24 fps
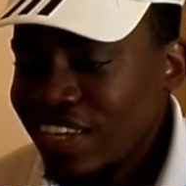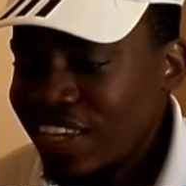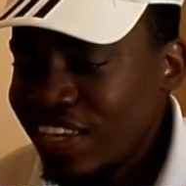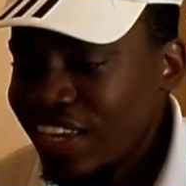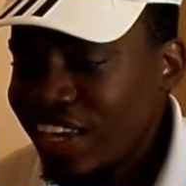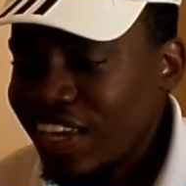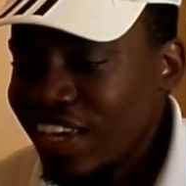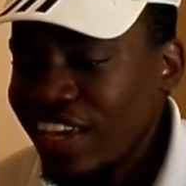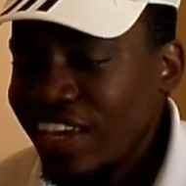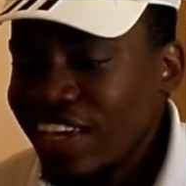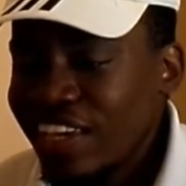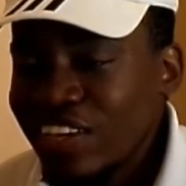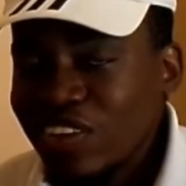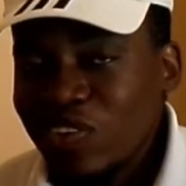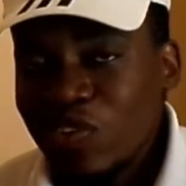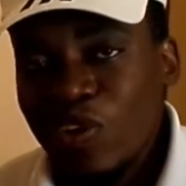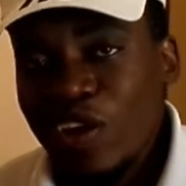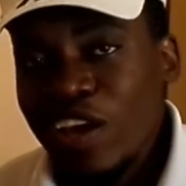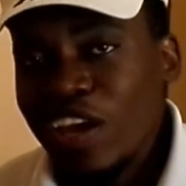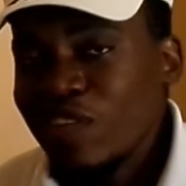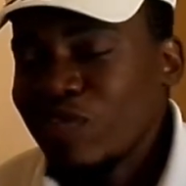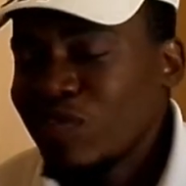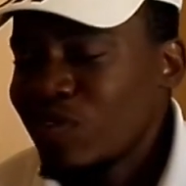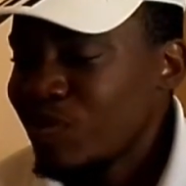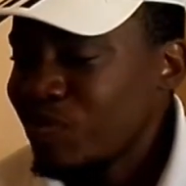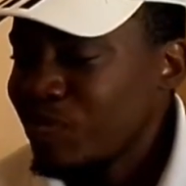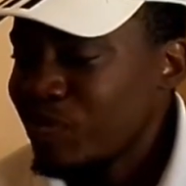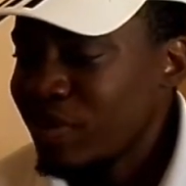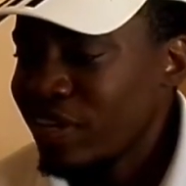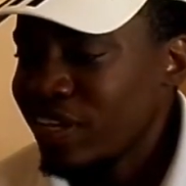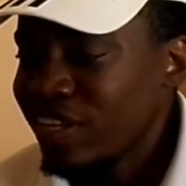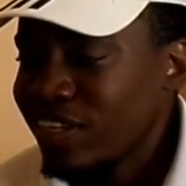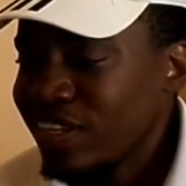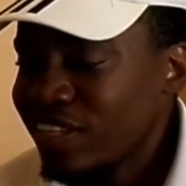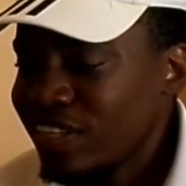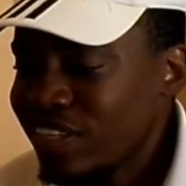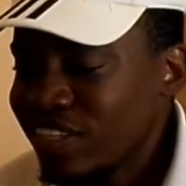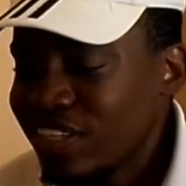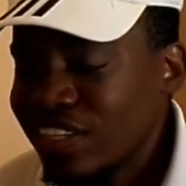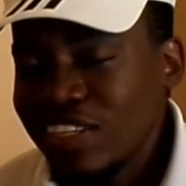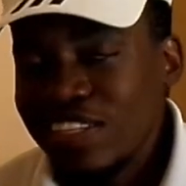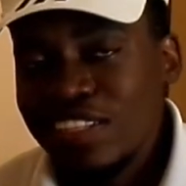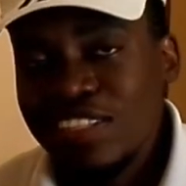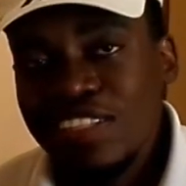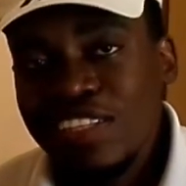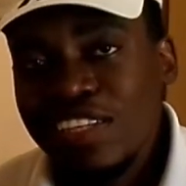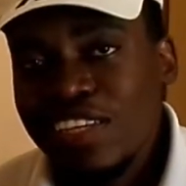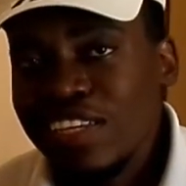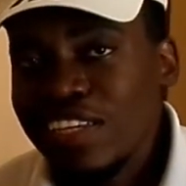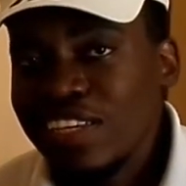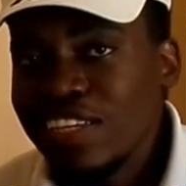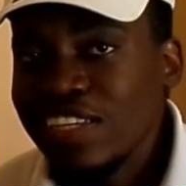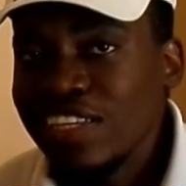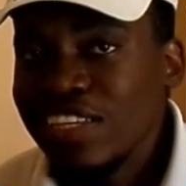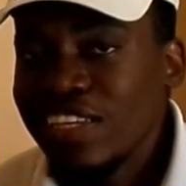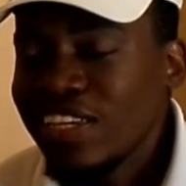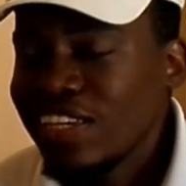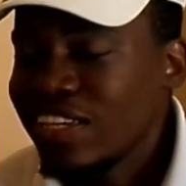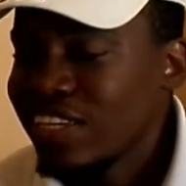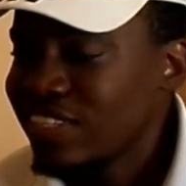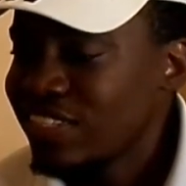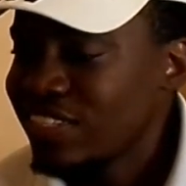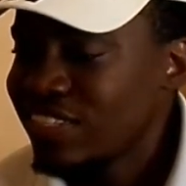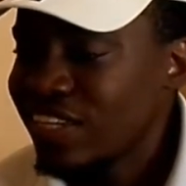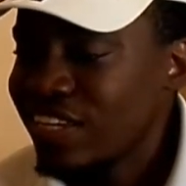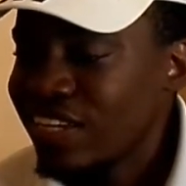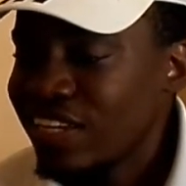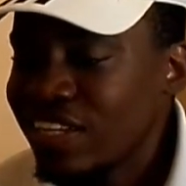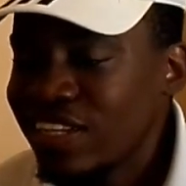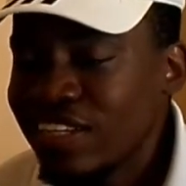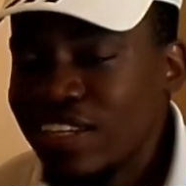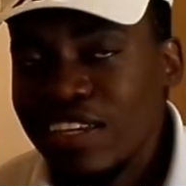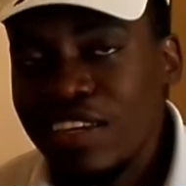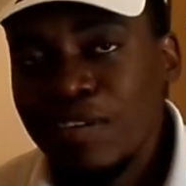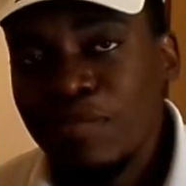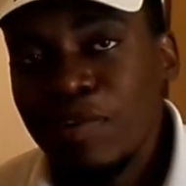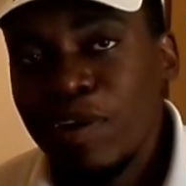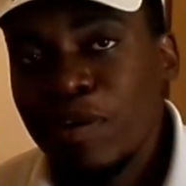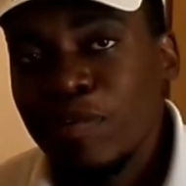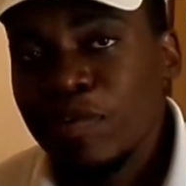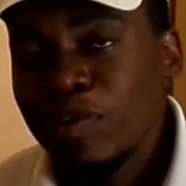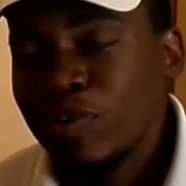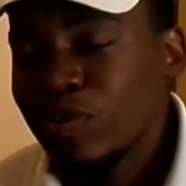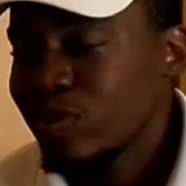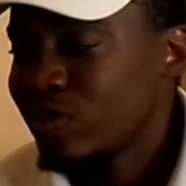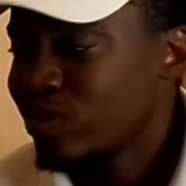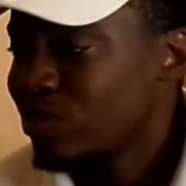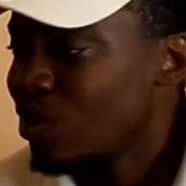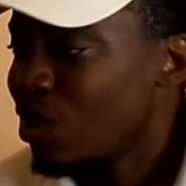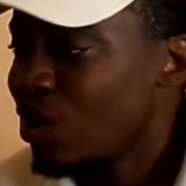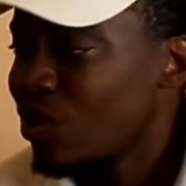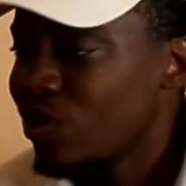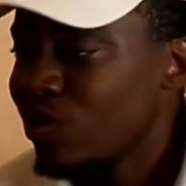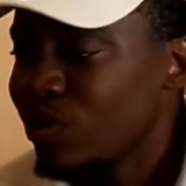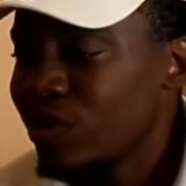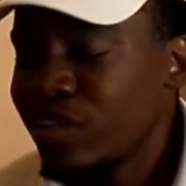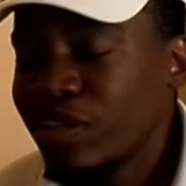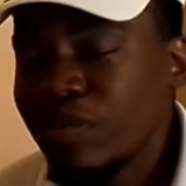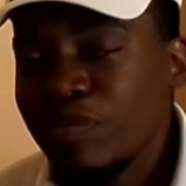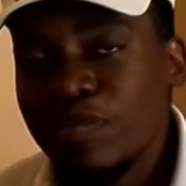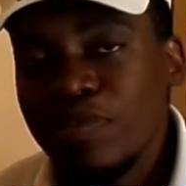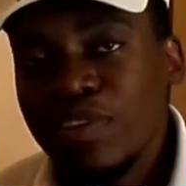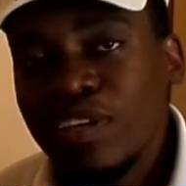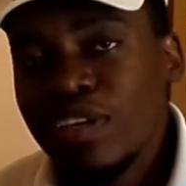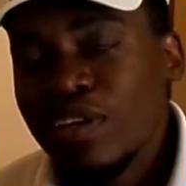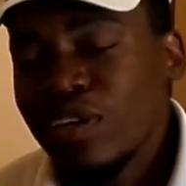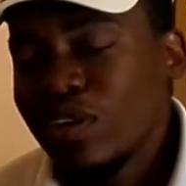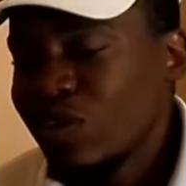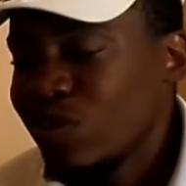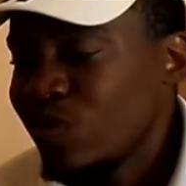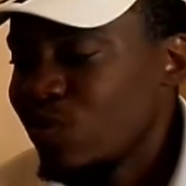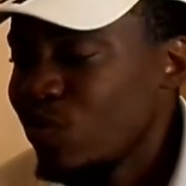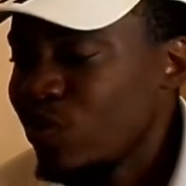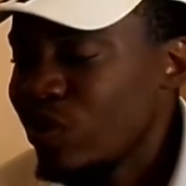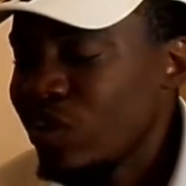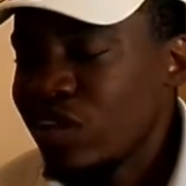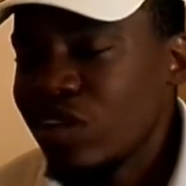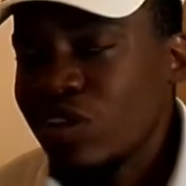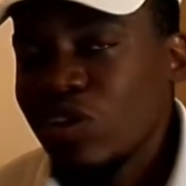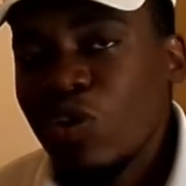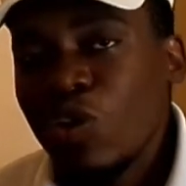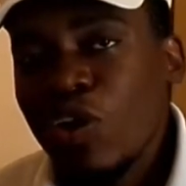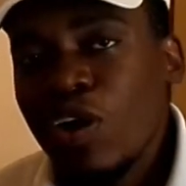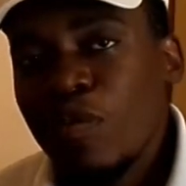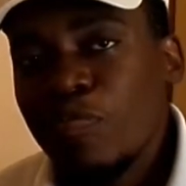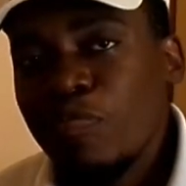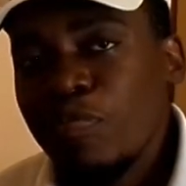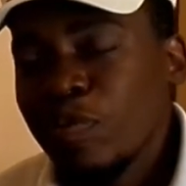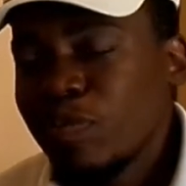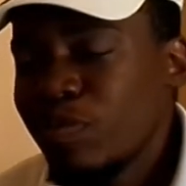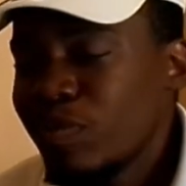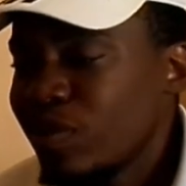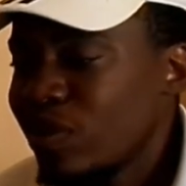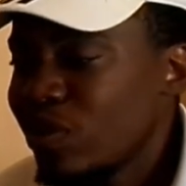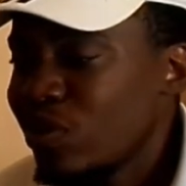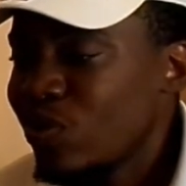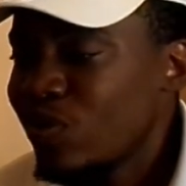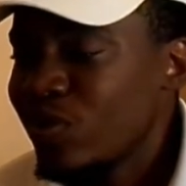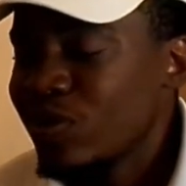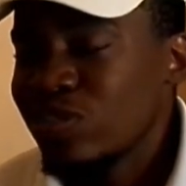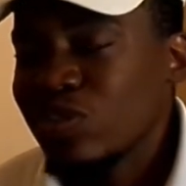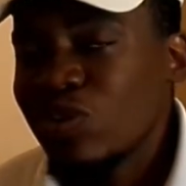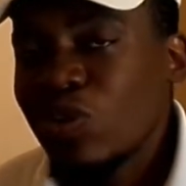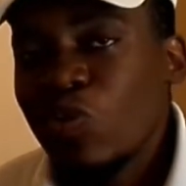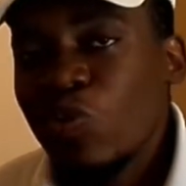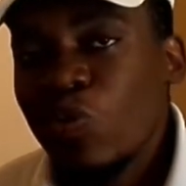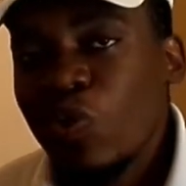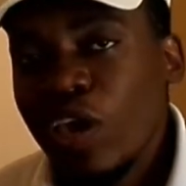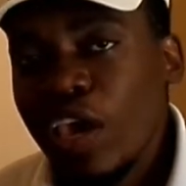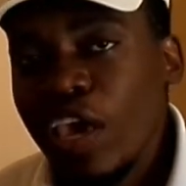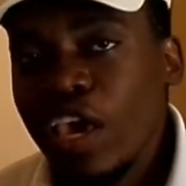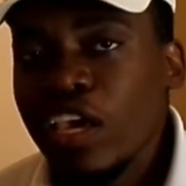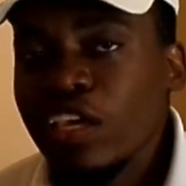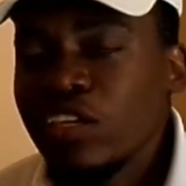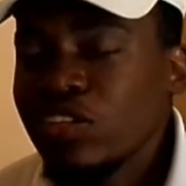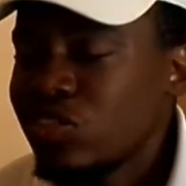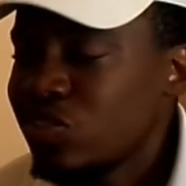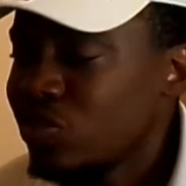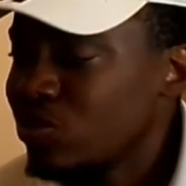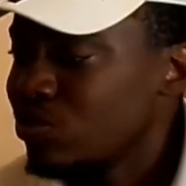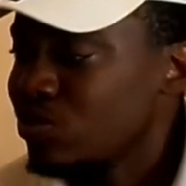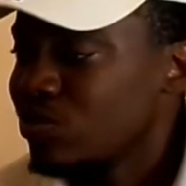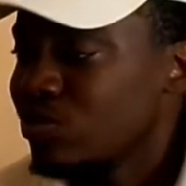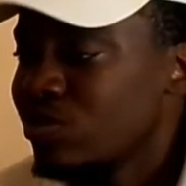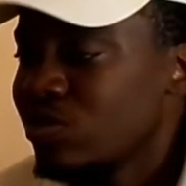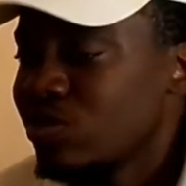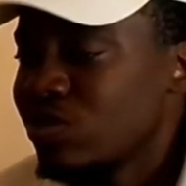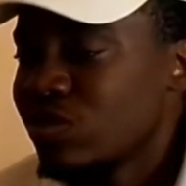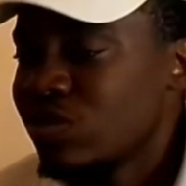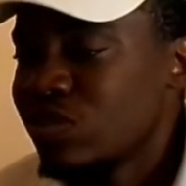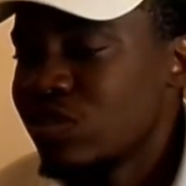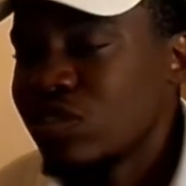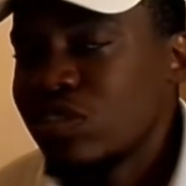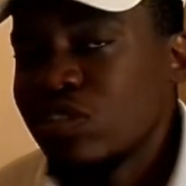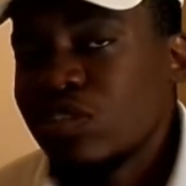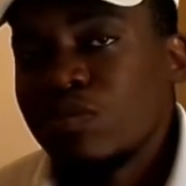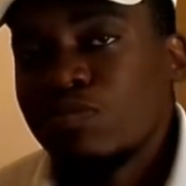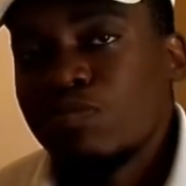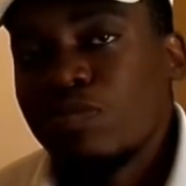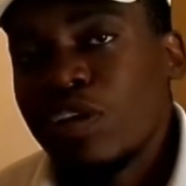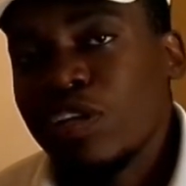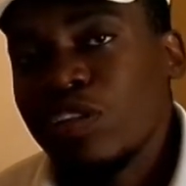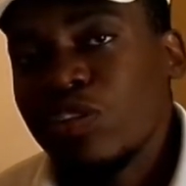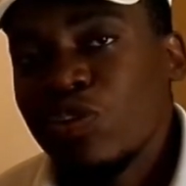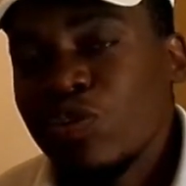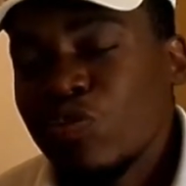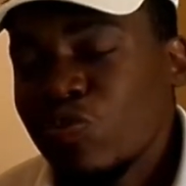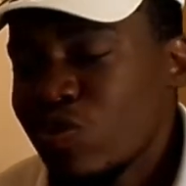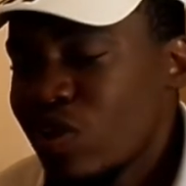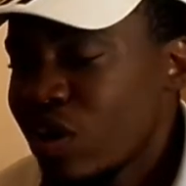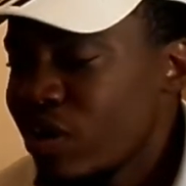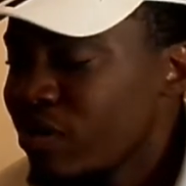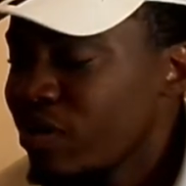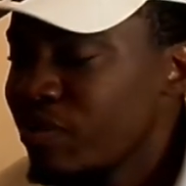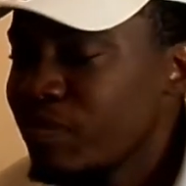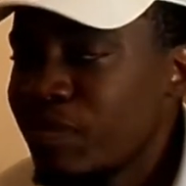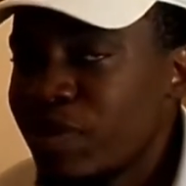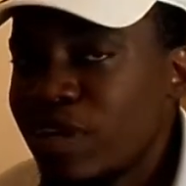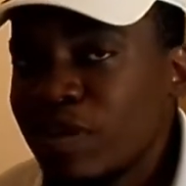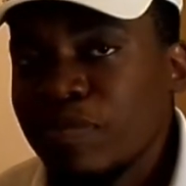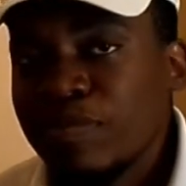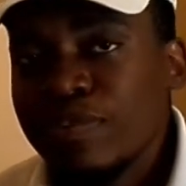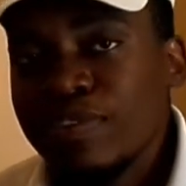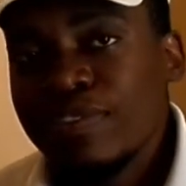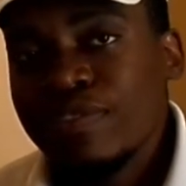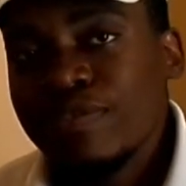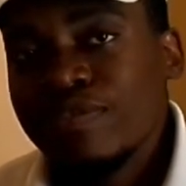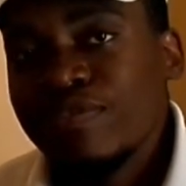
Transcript: Hey, Quavo, man. He said his mama always told him when you go out, people always gonna hate you. But don't worry, mama.